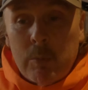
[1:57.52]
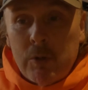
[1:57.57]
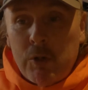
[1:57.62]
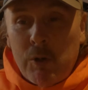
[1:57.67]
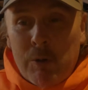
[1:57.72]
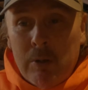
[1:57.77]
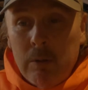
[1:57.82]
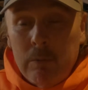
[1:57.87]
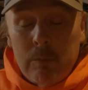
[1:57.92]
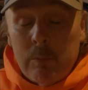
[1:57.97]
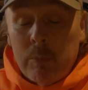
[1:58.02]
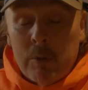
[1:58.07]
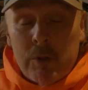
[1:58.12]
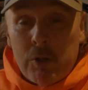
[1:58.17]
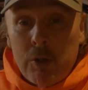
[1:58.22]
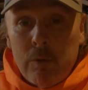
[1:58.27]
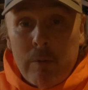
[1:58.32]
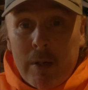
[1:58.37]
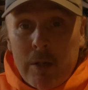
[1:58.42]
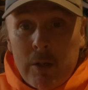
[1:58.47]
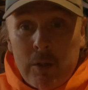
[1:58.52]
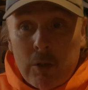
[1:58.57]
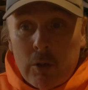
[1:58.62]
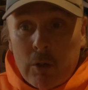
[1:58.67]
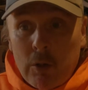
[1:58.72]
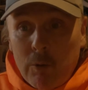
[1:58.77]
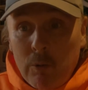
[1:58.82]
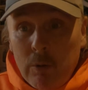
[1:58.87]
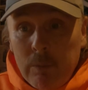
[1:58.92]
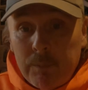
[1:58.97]
once you're ready to
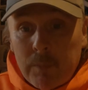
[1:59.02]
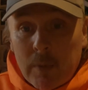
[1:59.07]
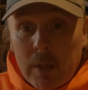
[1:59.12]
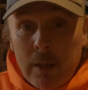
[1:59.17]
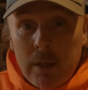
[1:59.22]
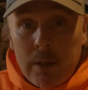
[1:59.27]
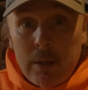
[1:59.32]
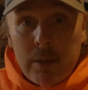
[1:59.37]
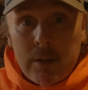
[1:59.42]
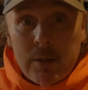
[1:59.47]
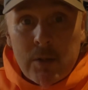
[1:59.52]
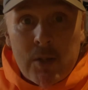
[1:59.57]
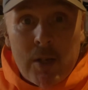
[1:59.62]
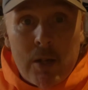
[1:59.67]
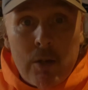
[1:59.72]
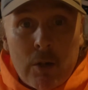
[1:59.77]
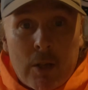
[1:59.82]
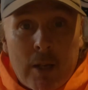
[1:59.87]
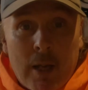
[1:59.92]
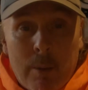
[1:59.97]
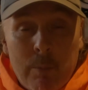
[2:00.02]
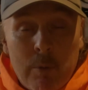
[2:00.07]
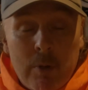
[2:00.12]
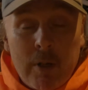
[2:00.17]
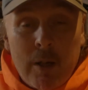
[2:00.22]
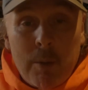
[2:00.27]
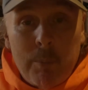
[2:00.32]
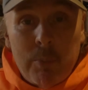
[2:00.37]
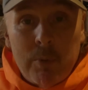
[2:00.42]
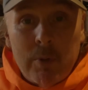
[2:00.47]
go, set your
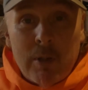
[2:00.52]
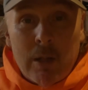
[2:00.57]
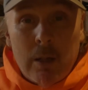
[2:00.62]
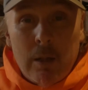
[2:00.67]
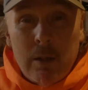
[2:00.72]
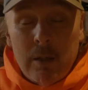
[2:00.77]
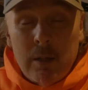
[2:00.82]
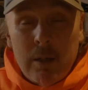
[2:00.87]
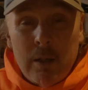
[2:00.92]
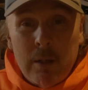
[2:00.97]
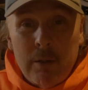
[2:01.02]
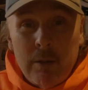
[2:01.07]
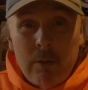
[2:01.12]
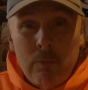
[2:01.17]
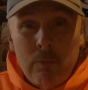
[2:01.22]
camera up.